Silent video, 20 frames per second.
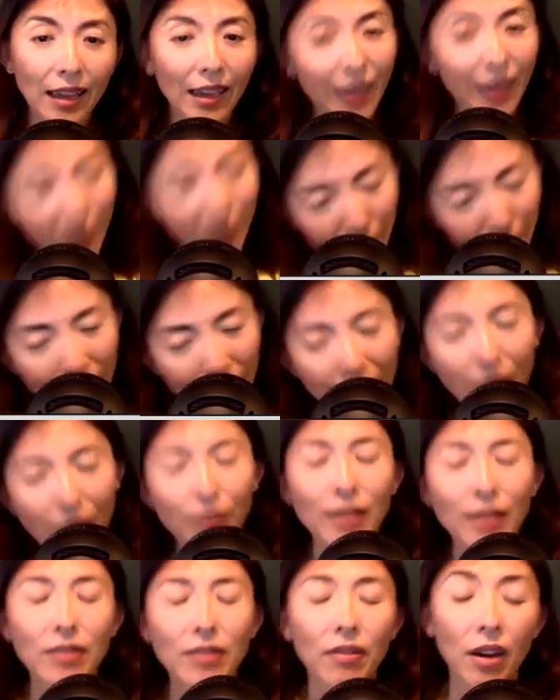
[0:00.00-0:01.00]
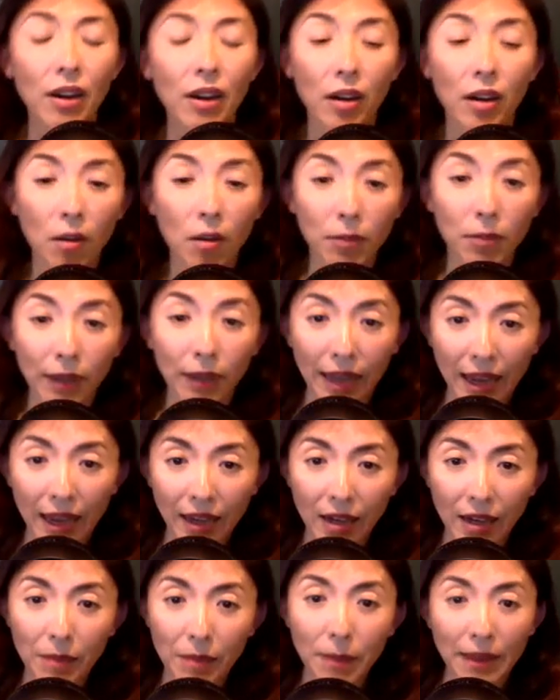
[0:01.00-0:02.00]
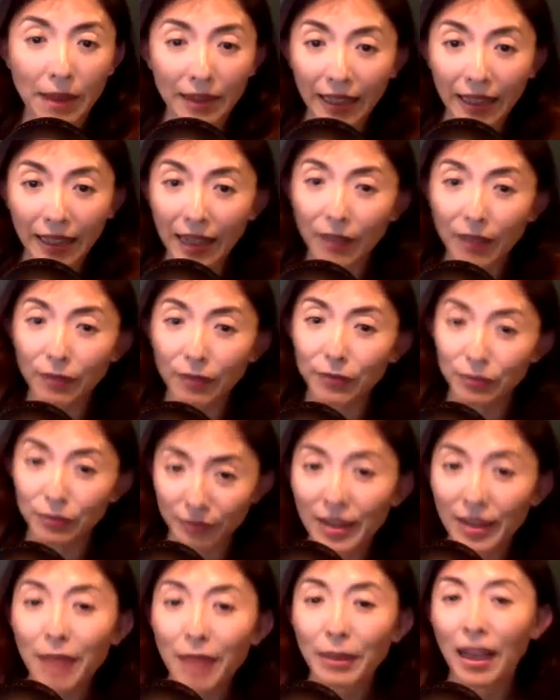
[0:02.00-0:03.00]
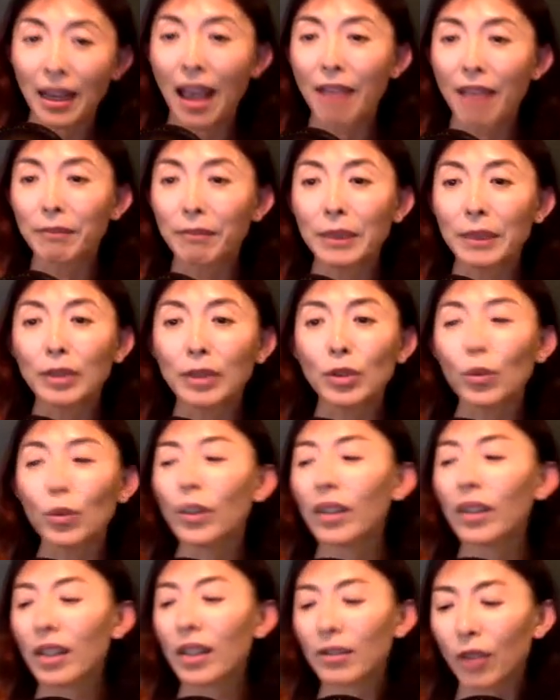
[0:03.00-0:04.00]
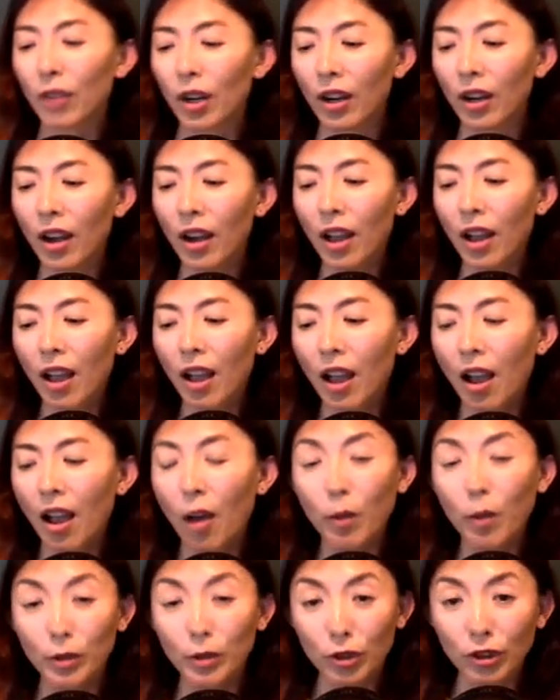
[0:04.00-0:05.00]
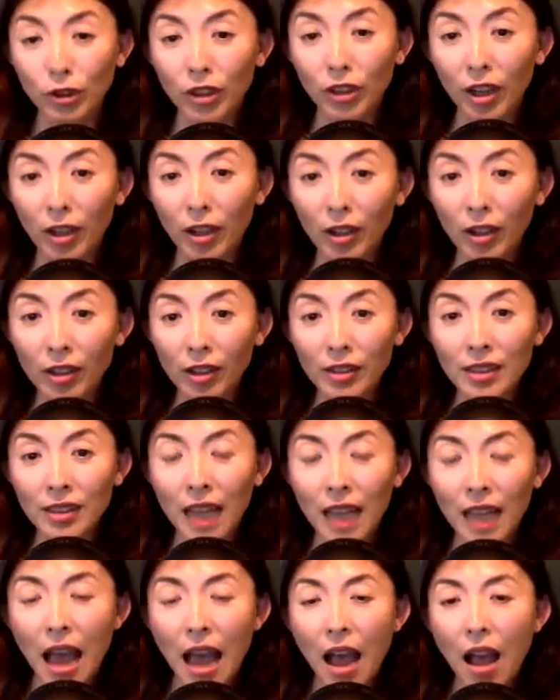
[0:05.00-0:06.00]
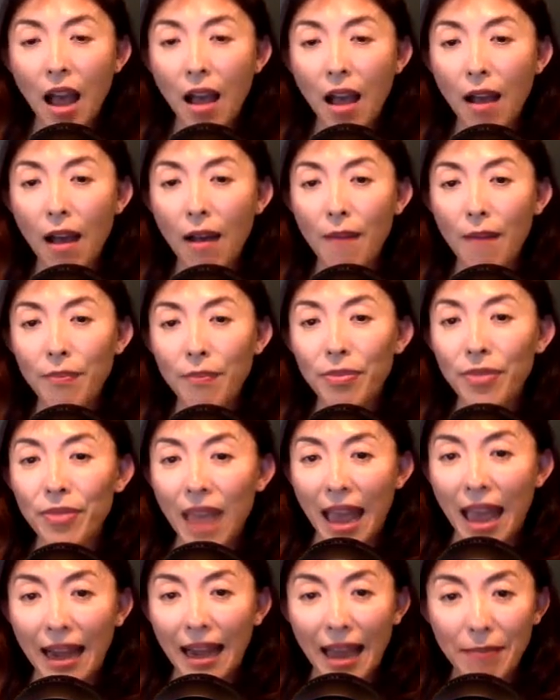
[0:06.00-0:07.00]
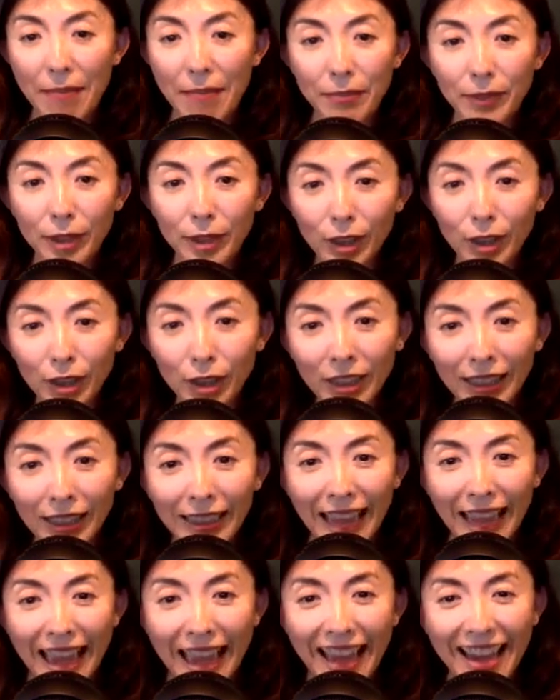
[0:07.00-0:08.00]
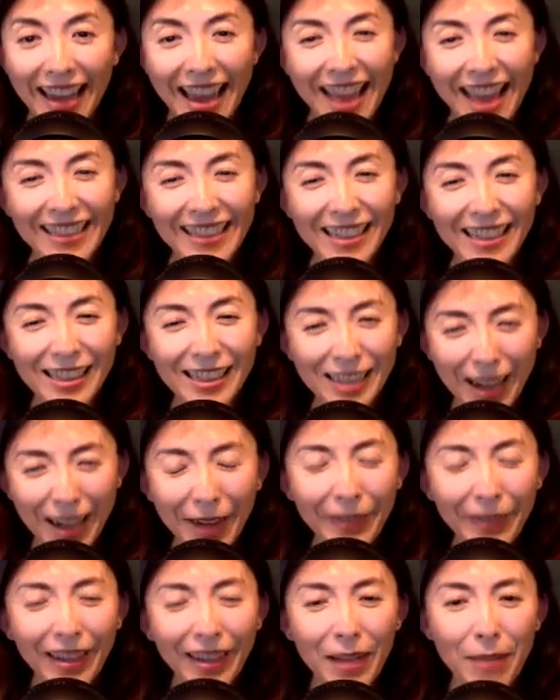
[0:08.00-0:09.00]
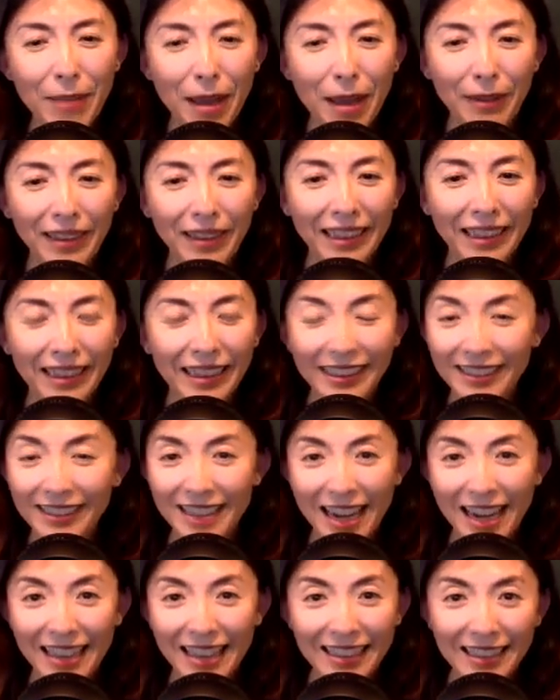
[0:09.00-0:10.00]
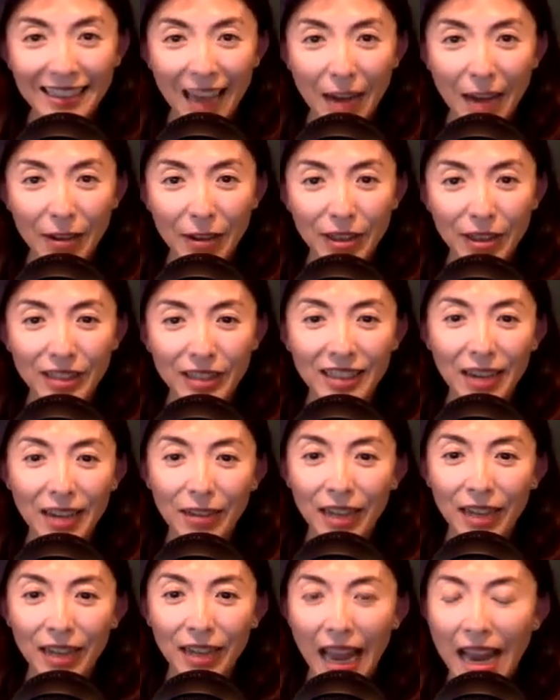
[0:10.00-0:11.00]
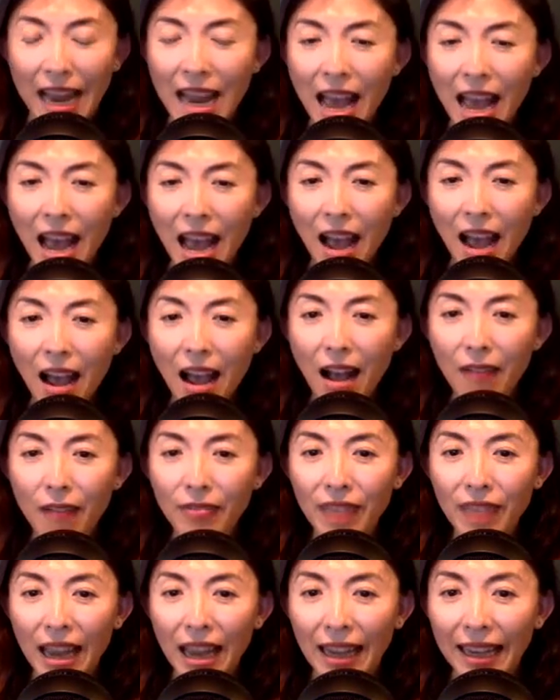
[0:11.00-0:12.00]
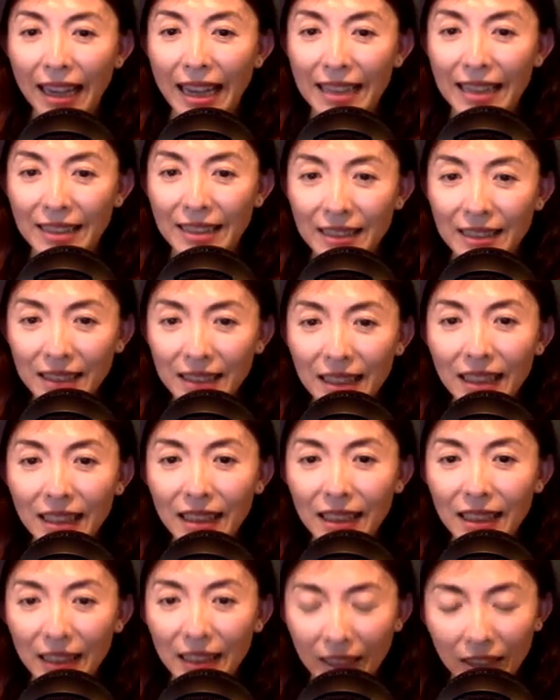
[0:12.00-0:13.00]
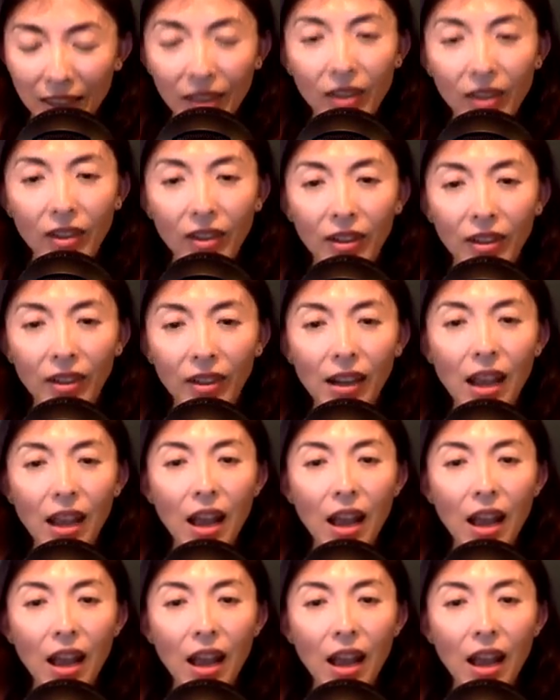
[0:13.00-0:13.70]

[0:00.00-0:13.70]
even if it's very complicated, but I've been doing this for almost 2 years, that I'm looking at and sharing about Chinese characters every day, that I can see here,